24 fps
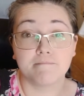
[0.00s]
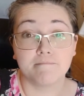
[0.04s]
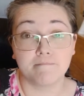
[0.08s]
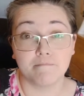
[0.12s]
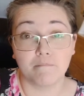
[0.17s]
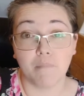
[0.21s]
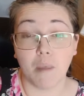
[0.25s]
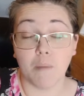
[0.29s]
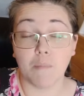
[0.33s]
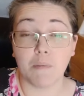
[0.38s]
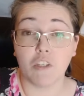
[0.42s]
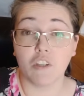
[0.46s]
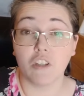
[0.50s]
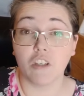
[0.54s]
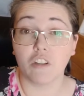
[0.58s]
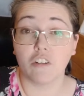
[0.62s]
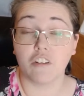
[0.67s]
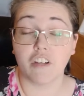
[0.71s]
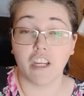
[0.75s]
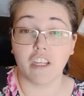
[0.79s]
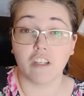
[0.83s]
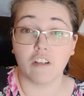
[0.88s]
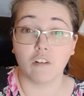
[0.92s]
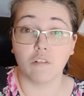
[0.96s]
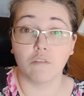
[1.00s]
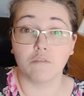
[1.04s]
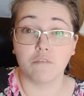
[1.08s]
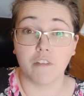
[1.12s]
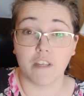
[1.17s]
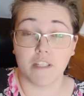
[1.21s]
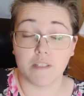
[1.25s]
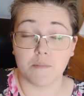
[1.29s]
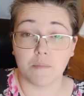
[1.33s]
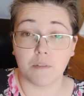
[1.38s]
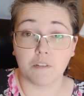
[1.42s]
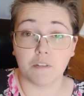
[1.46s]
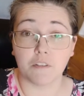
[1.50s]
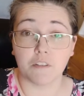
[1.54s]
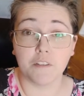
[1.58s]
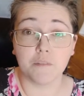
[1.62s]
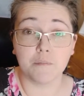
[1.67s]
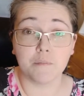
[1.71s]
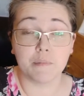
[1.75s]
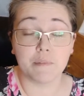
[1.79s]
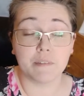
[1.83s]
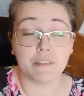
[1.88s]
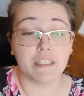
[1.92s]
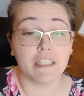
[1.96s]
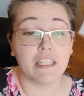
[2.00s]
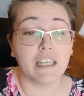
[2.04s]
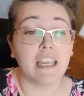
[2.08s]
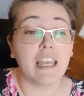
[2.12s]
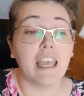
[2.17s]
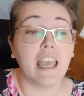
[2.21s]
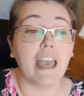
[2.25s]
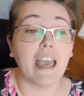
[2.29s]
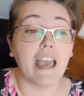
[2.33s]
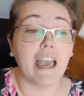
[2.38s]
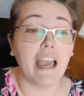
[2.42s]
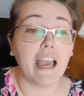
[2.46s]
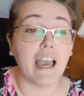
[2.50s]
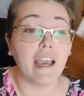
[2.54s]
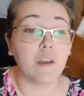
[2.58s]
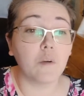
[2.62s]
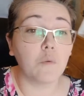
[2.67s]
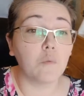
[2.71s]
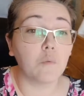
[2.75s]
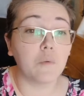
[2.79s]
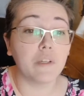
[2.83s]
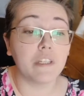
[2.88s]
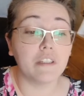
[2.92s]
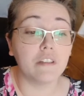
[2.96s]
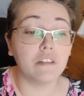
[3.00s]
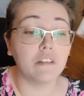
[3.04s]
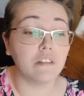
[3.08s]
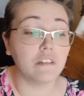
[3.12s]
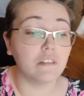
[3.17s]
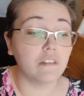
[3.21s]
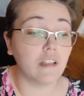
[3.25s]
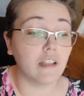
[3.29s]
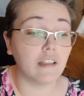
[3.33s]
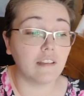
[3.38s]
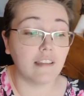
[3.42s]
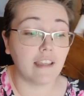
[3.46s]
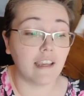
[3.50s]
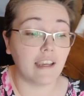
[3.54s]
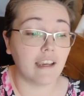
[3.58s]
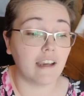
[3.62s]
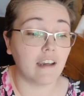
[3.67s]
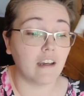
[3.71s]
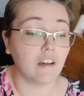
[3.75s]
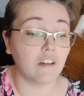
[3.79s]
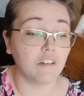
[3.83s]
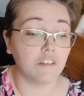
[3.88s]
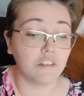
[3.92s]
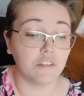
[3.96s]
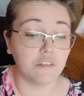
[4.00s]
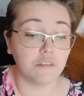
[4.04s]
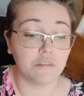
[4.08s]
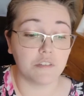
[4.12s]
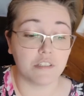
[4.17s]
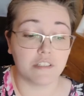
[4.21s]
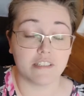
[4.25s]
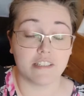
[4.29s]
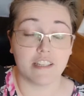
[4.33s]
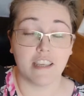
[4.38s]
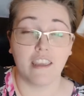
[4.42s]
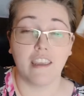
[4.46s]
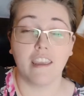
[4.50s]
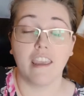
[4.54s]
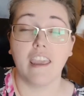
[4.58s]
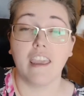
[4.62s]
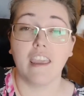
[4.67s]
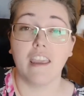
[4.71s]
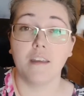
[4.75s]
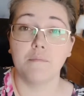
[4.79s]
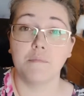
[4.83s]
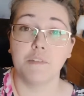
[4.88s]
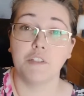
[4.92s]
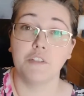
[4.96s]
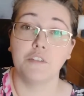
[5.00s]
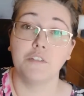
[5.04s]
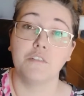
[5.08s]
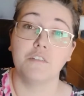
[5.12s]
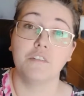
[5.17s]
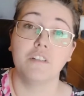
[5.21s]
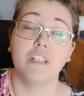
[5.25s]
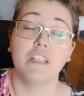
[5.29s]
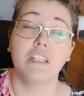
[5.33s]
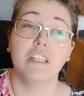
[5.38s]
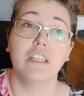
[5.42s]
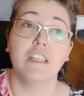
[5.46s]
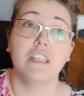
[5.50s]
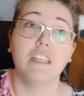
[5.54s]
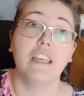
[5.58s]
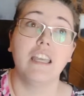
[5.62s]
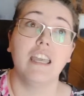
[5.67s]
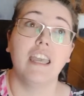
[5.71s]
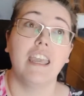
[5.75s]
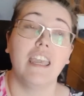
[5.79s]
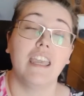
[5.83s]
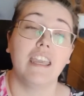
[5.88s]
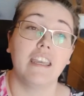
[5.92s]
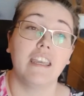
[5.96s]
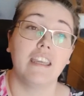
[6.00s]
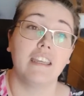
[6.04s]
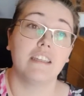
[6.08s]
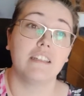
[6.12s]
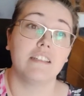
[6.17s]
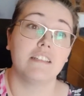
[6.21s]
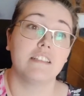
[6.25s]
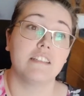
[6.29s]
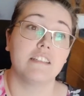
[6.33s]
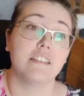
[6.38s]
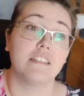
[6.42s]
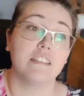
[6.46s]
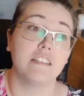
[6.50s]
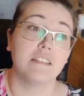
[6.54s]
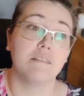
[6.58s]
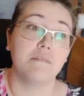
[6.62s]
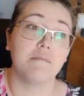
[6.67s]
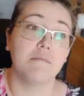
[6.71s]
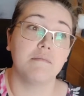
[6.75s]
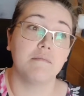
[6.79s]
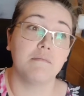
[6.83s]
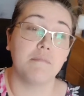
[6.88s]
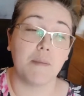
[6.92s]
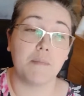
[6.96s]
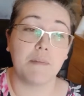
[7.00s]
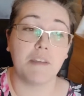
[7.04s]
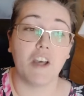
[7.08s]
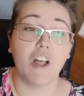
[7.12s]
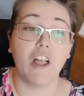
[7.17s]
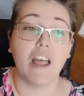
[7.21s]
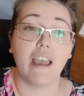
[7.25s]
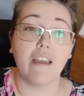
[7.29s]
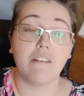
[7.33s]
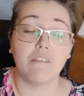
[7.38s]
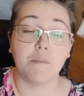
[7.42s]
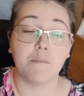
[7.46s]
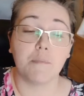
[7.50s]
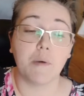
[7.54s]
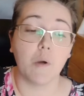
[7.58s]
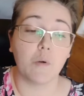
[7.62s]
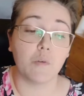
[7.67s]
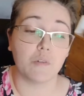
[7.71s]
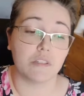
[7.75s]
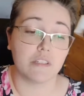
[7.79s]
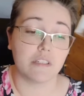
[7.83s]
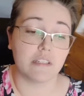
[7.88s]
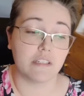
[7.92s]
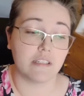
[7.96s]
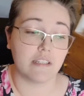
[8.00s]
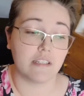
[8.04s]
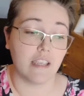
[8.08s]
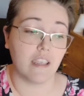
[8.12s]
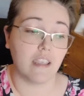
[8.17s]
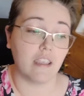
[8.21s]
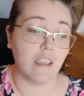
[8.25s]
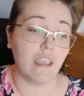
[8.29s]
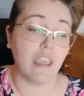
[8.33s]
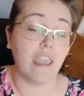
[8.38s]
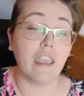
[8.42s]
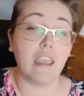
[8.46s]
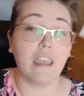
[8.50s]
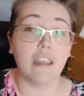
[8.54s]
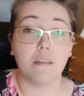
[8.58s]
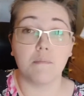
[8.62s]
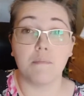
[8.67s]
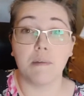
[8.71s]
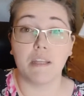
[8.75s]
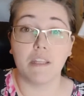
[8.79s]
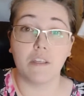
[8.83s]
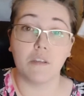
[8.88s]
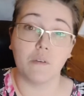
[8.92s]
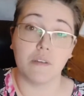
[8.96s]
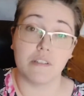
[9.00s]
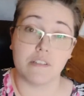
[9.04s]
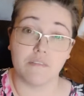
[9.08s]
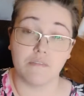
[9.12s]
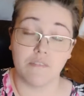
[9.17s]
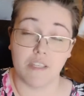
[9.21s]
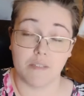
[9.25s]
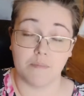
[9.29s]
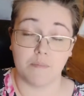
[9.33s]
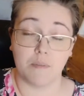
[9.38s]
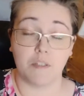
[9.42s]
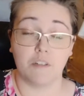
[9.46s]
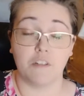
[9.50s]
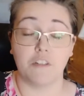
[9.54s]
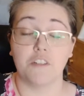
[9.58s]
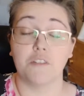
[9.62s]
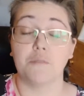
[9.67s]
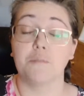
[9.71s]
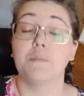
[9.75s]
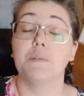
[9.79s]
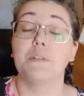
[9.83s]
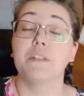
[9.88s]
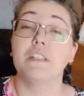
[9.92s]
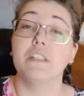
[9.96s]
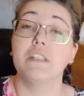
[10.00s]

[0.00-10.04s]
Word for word: maybe you can create your own Facebook group. I will allow you to say, hey, I'm new, and maybe I'll have a post saying, hey, anybody who has a Facebook group,